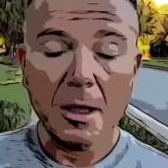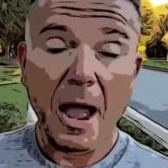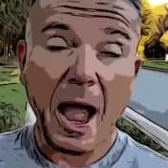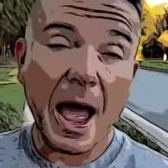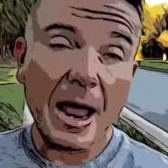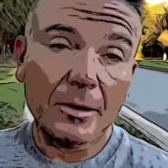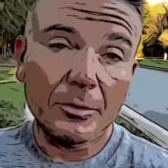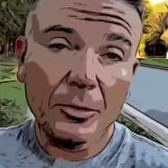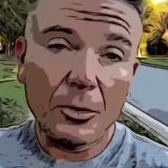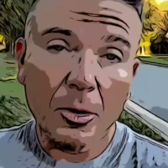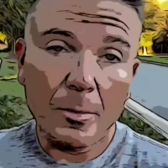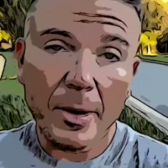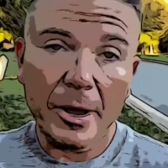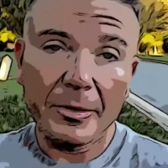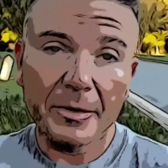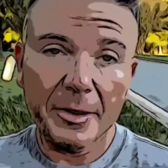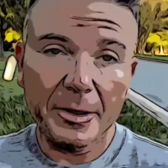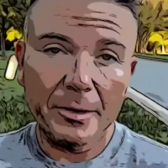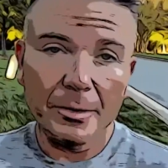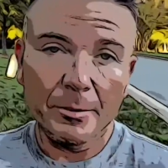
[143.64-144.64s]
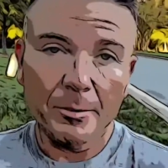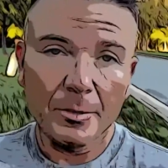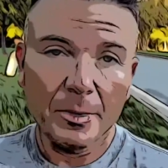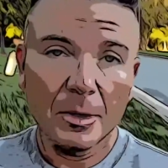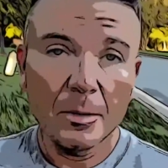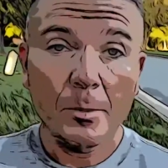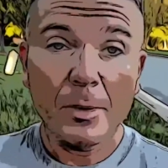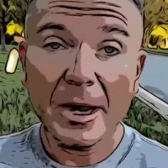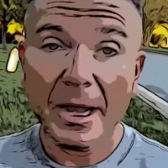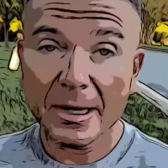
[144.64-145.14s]
I don't know about them,
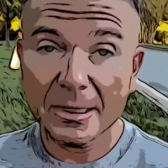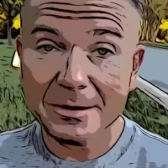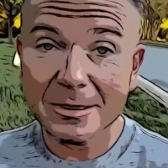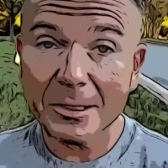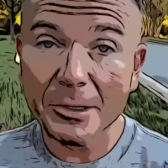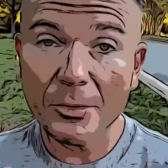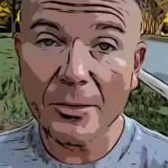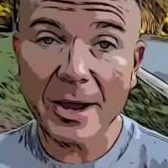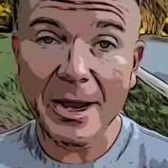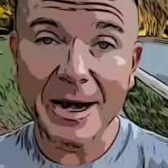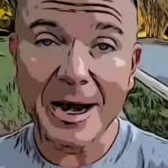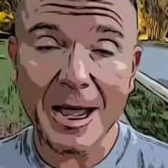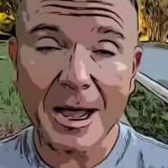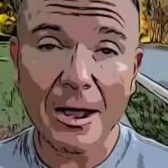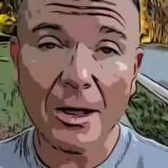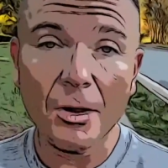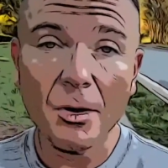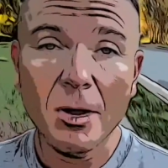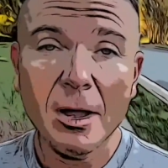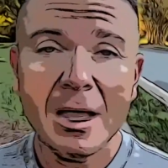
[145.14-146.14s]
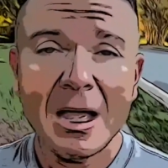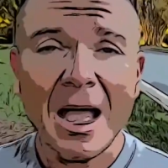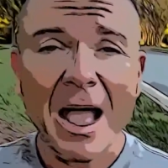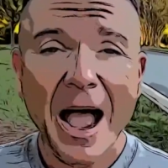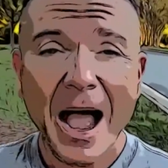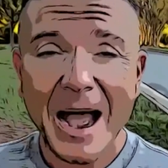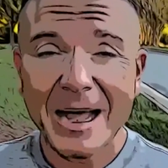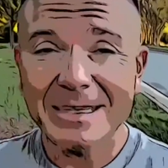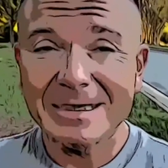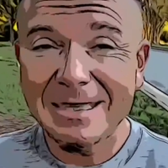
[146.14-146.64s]
but I can tell you right now,
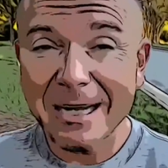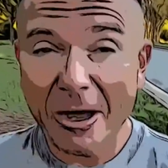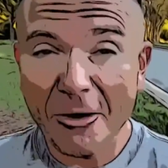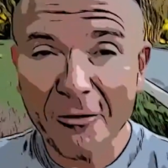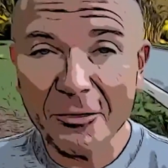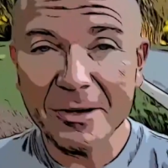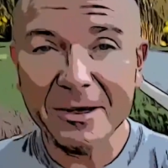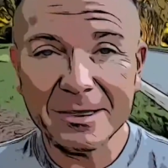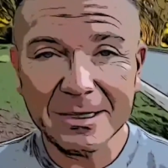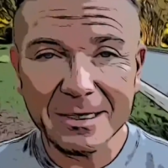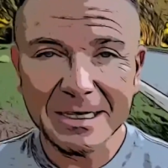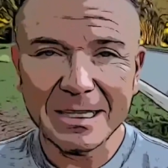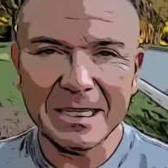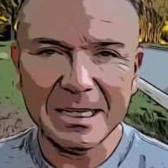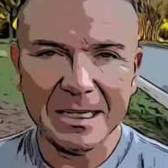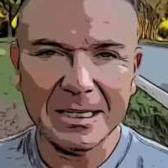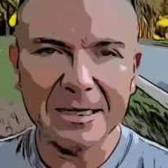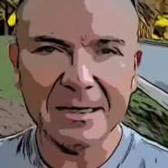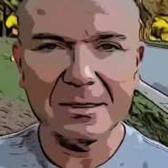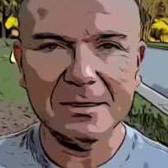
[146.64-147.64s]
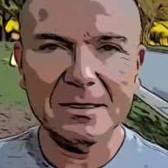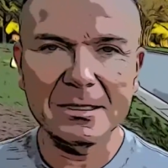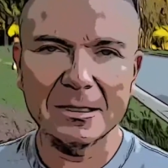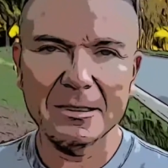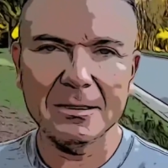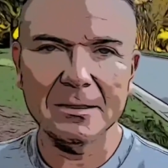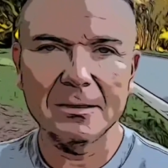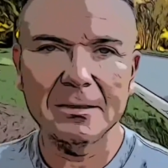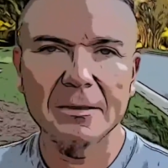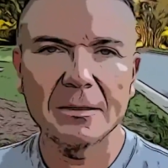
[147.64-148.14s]
I definitely needed
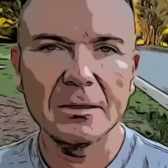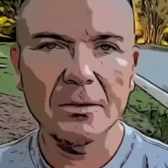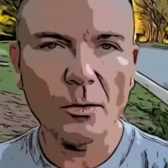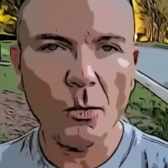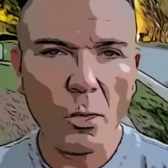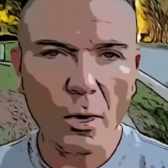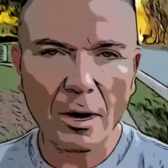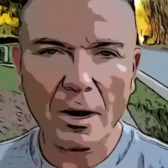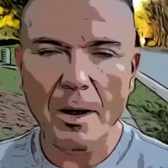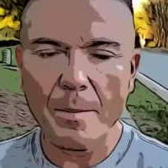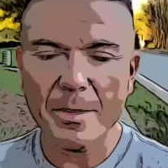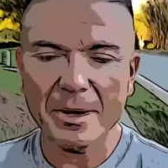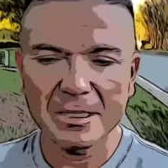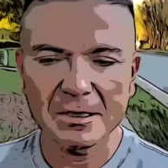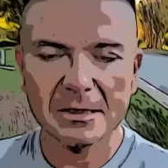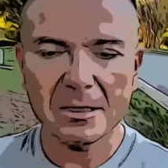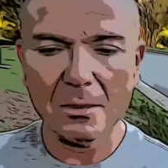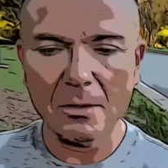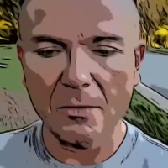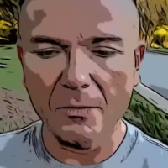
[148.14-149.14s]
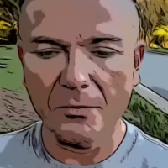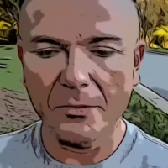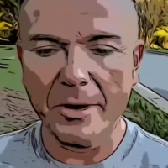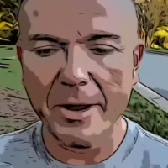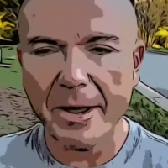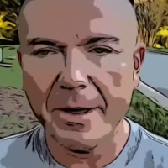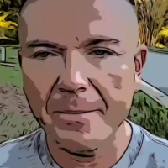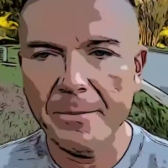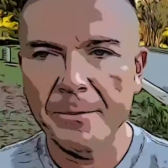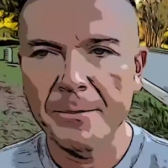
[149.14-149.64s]
to work on myself,
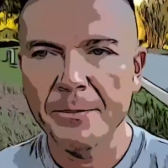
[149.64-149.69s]
right?